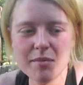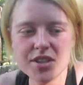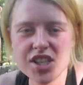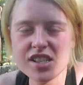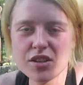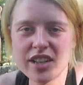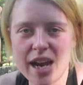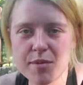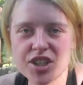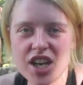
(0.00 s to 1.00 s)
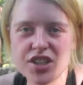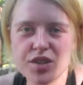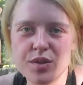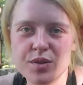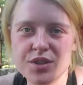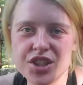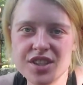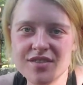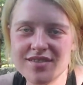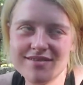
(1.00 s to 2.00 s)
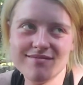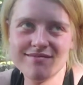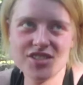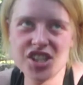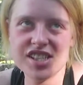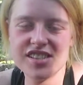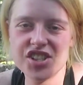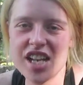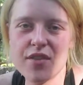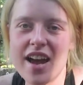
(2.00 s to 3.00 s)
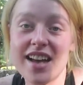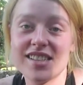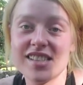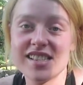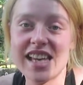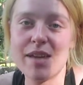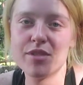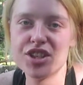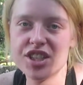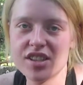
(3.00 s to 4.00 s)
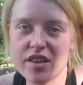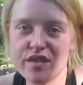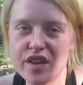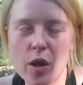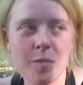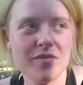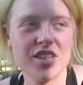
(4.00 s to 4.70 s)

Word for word: She's a little camera shy too. She never acts the same when she's on film,